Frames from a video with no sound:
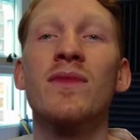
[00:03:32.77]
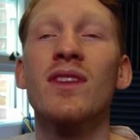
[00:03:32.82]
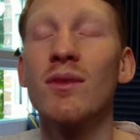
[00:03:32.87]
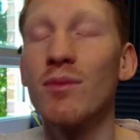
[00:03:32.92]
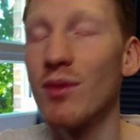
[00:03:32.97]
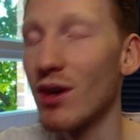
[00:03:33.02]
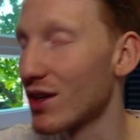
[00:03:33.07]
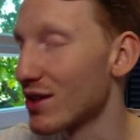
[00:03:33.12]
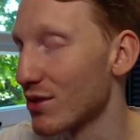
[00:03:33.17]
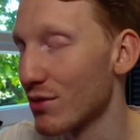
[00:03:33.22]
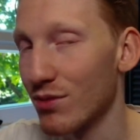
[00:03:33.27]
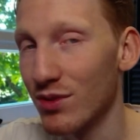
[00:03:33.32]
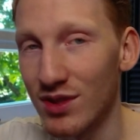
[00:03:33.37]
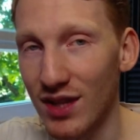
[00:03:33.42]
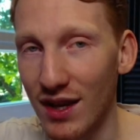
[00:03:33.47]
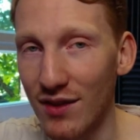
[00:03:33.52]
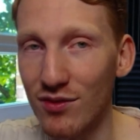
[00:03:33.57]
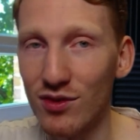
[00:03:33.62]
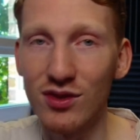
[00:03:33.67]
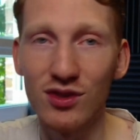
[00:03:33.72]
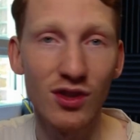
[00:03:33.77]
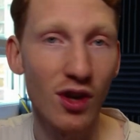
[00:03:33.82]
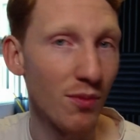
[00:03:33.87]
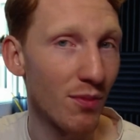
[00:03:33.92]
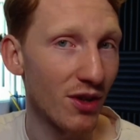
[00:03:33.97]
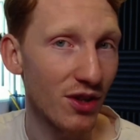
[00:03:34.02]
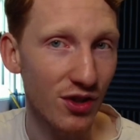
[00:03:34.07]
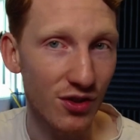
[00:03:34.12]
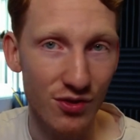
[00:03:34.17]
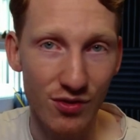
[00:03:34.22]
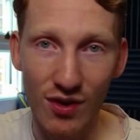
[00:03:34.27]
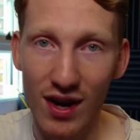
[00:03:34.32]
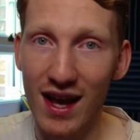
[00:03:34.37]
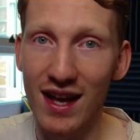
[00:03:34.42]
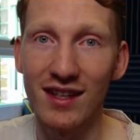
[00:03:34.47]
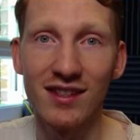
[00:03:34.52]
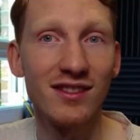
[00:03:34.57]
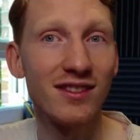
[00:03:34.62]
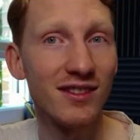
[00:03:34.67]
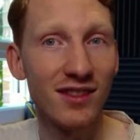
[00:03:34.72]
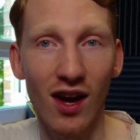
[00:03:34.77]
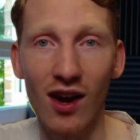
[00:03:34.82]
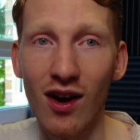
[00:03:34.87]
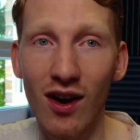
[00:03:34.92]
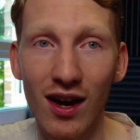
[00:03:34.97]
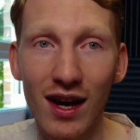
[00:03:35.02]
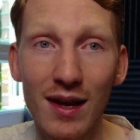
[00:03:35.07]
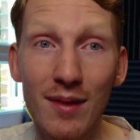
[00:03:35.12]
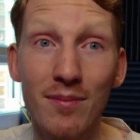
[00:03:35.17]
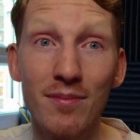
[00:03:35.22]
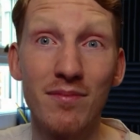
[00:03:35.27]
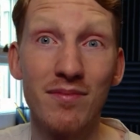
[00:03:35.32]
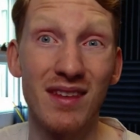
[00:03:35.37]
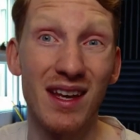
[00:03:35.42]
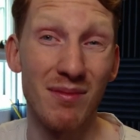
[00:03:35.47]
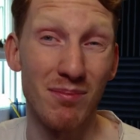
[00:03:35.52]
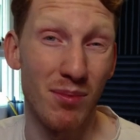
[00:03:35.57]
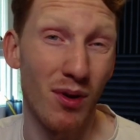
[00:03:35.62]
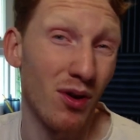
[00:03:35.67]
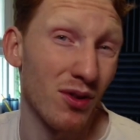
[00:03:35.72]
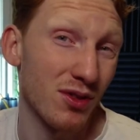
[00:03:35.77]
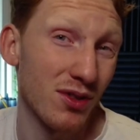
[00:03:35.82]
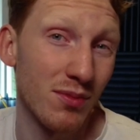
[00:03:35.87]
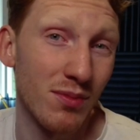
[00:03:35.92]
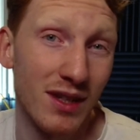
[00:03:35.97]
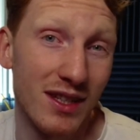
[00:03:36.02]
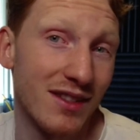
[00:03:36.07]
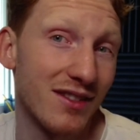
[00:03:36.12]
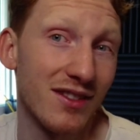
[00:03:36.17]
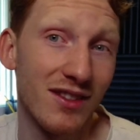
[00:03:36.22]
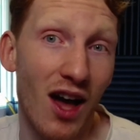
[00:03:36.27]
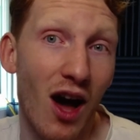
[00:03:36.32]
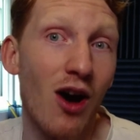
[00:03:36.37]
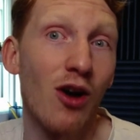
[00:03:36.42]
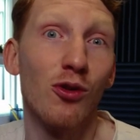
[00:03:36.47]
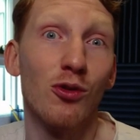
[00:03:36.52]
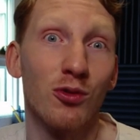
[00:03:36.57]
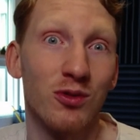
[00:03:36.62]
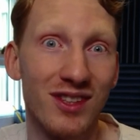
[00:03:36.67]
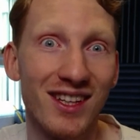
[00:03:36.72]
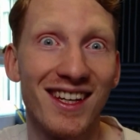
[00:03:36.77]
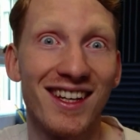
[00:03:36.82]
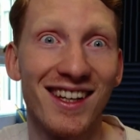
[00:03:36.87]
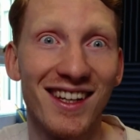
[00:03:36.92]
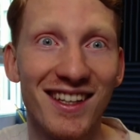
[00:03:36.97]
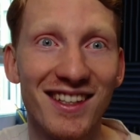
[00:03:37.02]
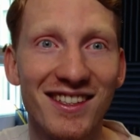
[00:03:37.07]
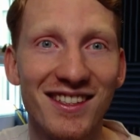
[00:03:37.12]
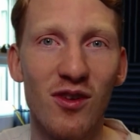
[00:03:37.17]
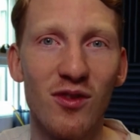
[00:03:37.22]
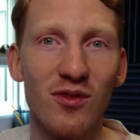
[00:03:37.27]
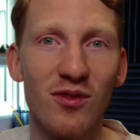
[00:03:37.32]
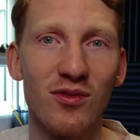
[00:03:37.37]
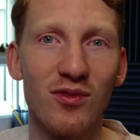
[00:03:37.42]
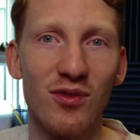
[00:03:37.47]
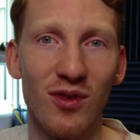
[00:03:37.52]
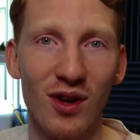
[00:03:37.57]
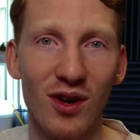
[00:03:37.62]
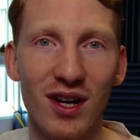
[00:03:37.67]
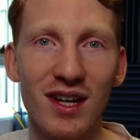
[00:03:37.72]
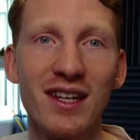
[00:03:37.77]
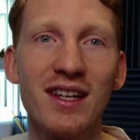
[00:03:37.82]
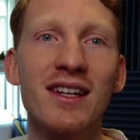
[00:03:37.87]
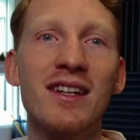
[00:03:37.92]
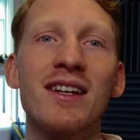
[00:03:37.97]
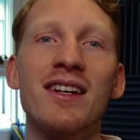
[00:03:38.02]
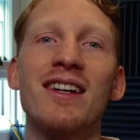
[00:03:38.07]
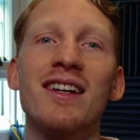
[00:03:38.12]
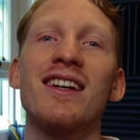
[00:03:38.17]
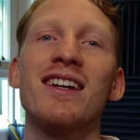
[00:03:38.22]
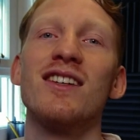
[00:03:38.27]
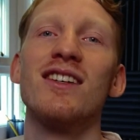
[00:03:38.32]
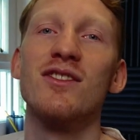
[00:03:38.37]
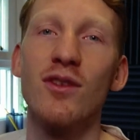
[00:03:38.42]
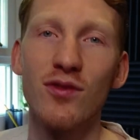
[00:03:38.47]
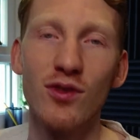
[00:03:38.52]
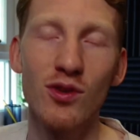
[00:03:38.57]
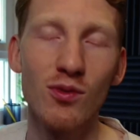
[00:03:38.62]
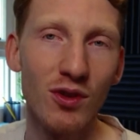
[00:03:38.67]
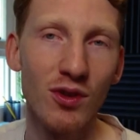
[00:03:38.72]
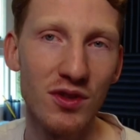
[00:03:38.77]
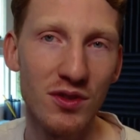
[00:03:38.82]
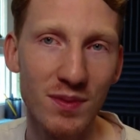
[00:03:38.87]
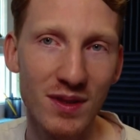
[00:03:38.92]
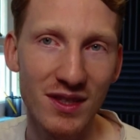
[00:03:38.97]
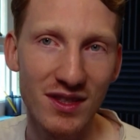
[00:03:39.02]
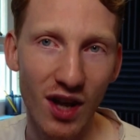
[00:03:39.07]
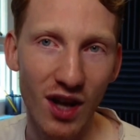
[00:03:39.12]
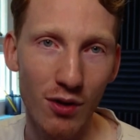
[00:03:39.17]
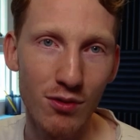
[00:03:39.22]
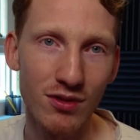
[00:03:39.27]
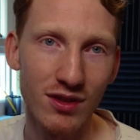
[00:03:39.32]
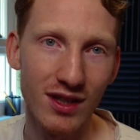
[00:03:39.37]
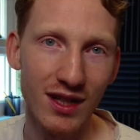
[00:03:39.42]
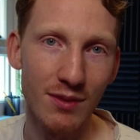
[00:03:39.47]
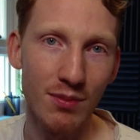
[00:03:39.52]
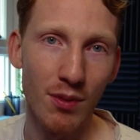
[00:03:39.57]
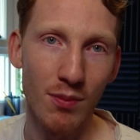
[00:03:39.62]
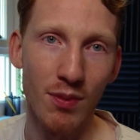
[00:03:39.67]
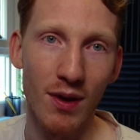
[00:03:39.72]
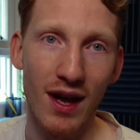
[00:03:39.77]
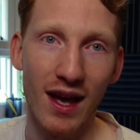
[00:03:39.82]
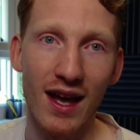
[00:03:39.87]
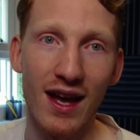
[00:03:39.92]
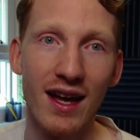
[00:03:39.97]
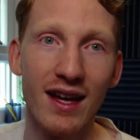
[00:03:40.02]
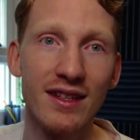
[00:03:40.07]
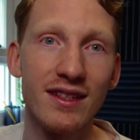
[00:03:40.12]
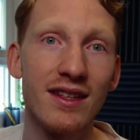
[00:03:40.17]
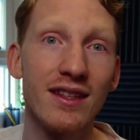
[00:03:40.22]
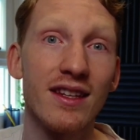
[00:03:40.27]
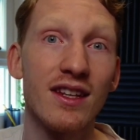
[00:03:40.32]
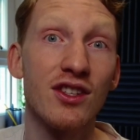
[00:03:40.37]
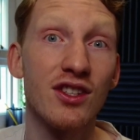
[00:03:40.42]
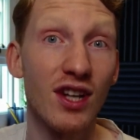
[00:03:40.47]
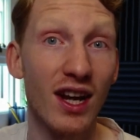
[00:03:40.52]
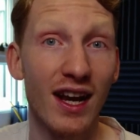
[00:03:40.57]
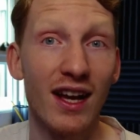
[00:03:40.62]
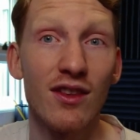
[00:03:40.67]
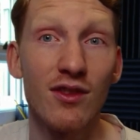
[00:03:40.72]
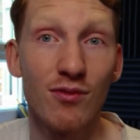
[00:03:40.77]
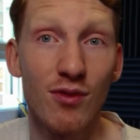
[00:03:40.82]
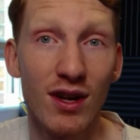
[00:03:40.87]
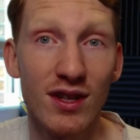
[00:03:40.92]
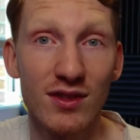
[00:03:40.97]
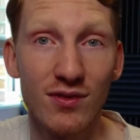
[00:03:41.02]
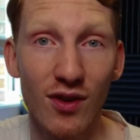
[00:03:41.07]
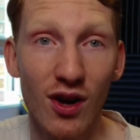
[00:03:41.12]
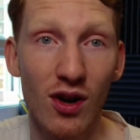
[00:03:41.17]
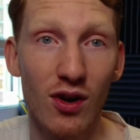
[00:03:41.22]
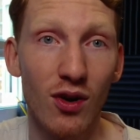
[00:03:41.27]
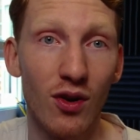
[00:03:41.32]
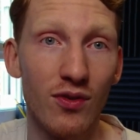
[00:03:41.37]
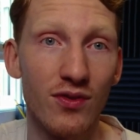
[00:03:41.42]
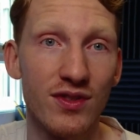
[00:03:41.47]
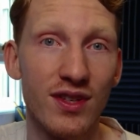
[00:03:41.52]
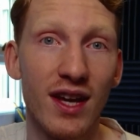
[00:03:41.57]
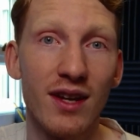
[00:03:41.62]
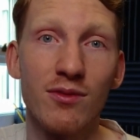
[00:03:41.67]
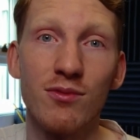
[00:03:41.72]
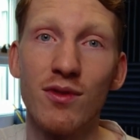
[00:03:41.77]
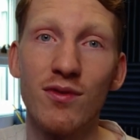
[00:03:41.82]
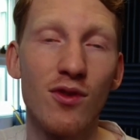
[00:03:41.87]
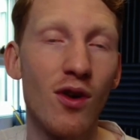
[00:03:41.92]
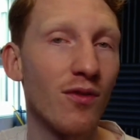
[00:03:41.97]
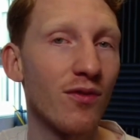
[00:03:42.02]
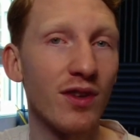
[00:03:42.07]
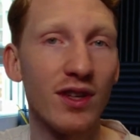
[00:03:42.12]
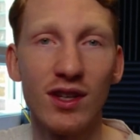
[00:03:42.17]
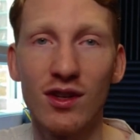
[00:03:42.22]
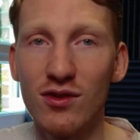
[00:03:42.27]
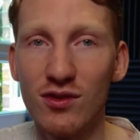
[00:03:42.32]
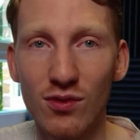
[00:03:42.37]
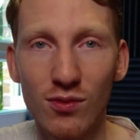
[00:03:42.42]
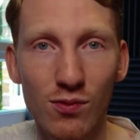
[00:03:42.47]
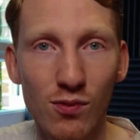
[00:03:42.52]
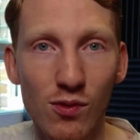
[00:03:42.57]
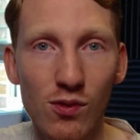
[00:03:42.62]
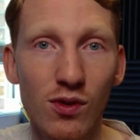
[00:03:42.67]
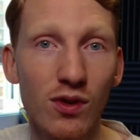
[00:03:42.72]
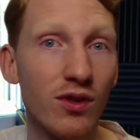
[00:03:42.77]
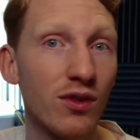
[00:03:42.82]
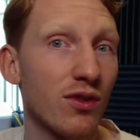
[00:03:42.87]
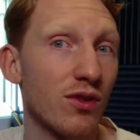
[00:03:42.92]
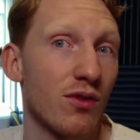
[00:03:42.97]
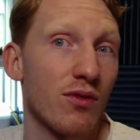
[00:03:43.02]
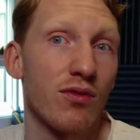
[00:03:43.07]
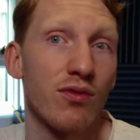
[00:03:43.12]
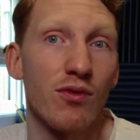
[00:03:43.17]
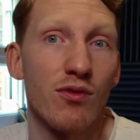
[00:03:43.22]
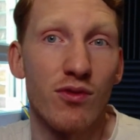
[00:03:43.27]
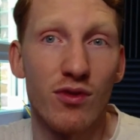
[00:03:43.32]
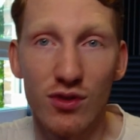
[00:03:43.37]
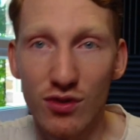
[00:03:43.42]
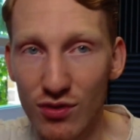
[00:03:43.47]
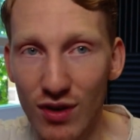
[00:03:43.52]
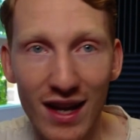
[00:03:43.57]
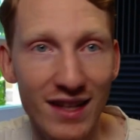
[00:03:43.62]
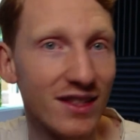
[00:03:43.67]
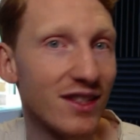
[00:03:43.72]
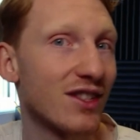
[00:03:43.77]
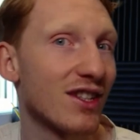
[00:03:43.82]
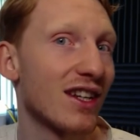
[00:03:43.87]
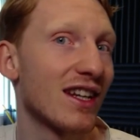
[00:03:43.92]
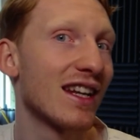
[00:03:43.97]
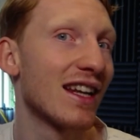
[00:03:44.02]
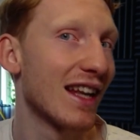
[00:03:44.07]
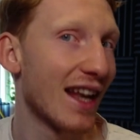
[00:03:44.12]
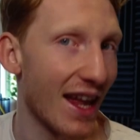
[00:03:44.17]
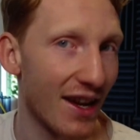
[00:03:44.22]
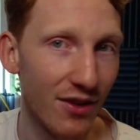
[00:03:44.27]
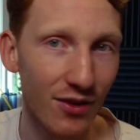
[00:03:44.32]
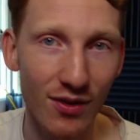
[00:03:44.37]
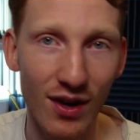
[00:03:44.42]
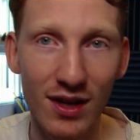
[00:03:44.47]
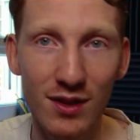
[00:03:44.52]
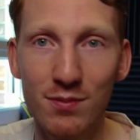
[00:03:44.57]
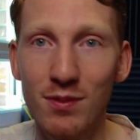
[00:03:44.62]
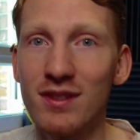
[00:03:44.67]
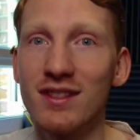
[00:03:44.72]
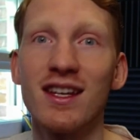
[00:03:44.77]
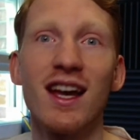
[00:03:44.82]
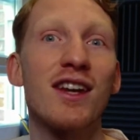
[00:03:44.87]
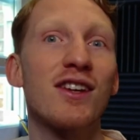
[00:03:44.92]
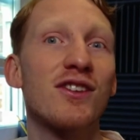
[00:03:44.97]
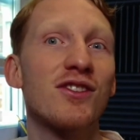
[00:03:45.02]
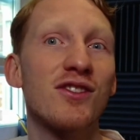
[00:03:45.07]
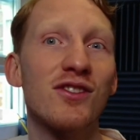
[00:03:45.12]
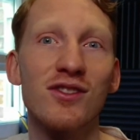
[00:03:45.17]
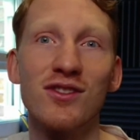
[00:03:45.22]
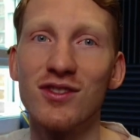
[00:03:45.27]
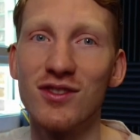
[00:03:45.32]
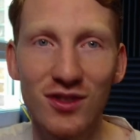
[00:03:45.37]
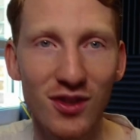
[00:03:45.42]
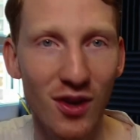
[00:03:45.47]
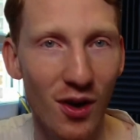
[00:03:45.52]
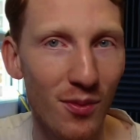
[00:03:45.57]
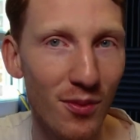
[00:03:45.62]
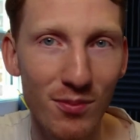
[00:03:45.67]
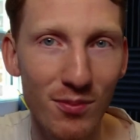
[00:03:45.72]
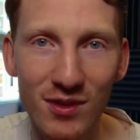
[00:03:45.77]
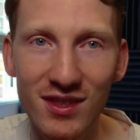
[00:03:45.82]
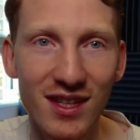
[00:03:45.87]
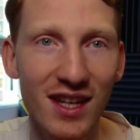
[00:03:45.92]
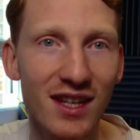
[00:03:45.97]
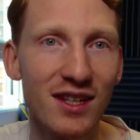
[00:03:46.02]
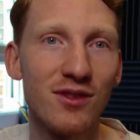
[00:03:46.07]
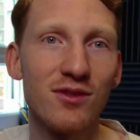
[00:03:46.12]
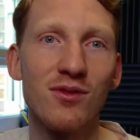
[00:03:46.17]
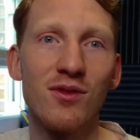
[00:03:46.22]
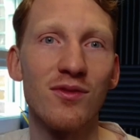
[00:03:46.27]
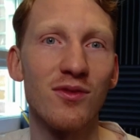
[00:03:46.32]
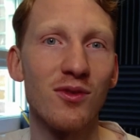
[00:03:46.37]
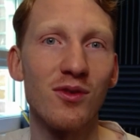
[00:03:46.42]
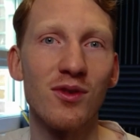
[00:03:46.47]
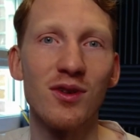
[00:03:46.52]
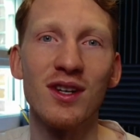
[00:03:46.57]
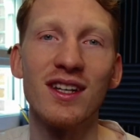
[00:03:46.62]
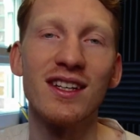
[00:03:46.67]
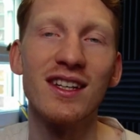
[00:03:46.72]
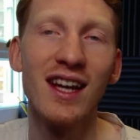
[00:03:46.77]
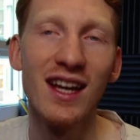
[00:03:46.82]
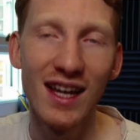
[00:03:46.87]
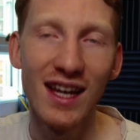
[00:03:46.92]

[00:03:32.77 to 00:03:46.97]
because it will save you so much stress, time, and possibly the whole deal itself, right? So if you want to be totally prepared, then check out the rest of our content. We've got videos that walk you through the strategy, lender expectations, common mistakes to avoid,